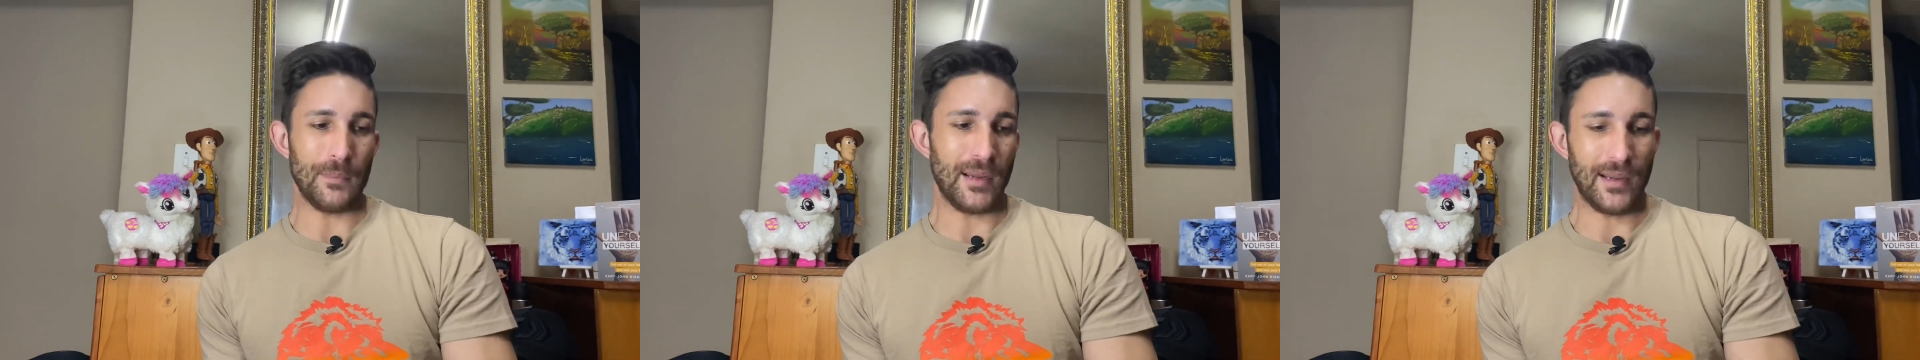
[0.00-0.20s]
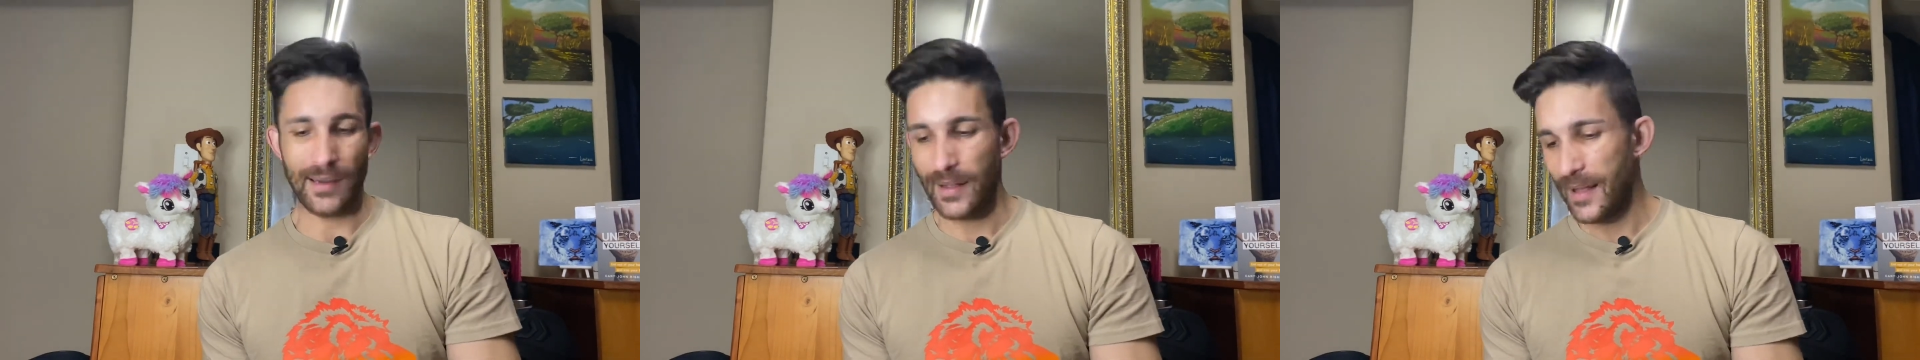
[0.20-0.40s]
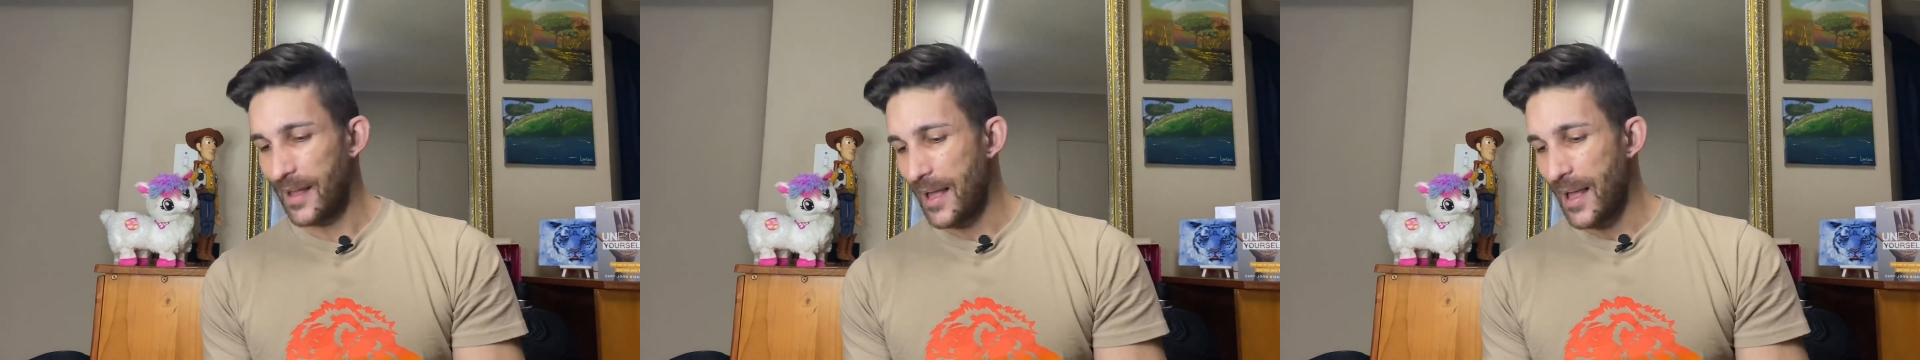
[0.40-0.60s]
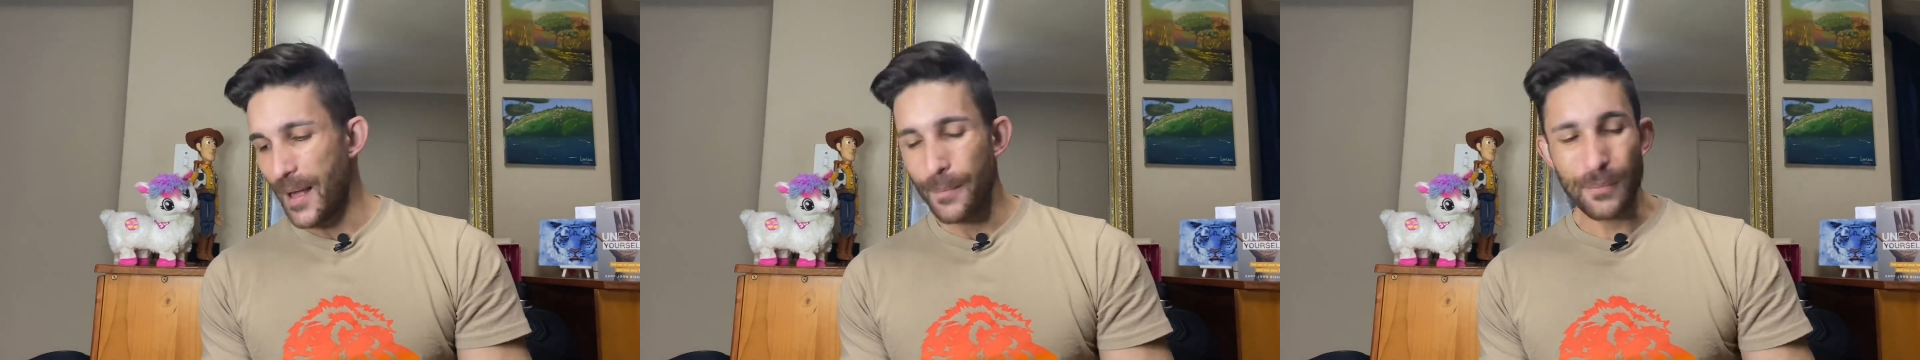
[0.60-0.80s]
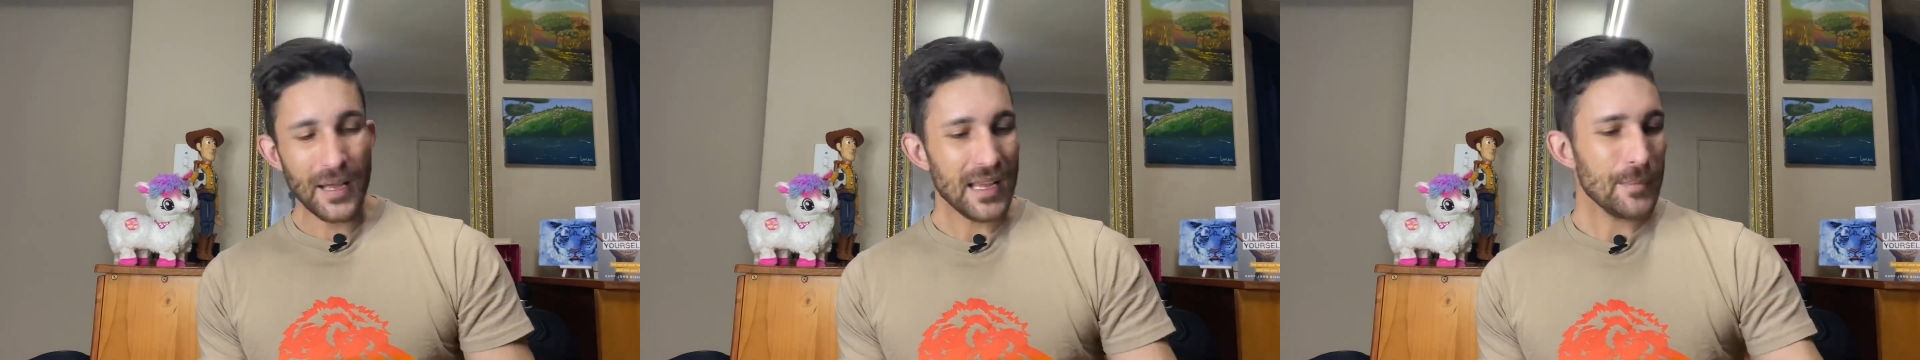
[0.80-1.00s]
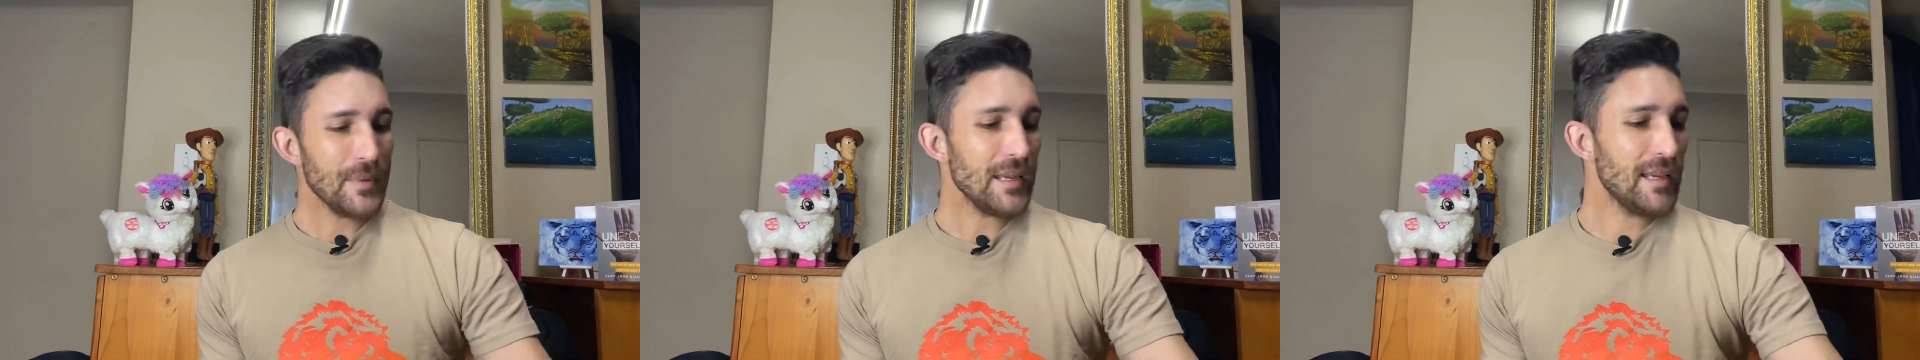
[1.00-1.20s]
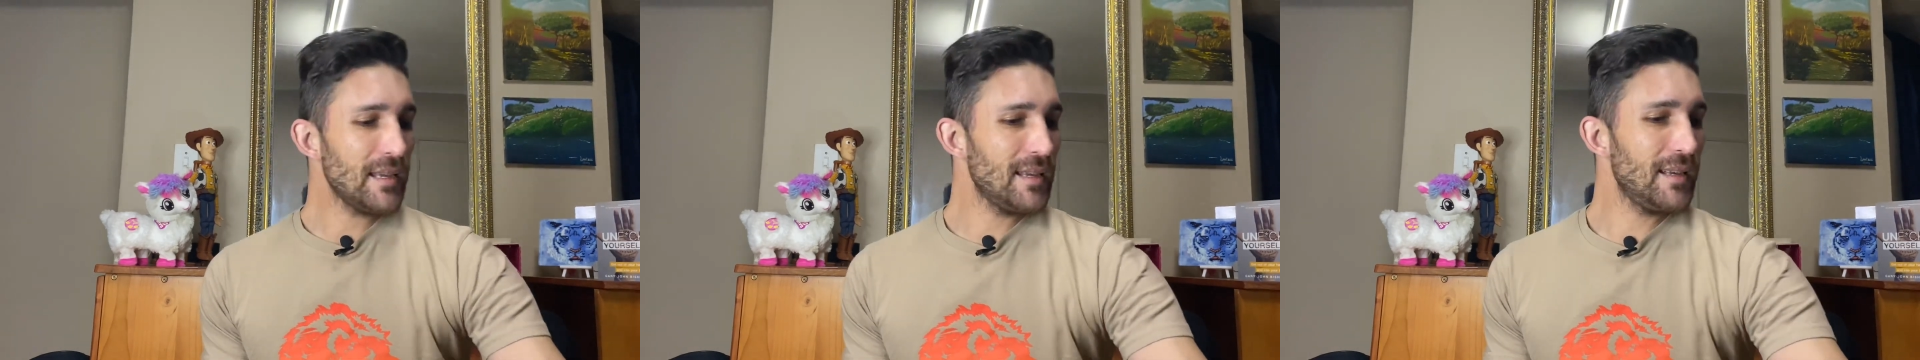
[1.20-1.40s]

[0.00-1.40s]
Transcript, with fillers: but maybe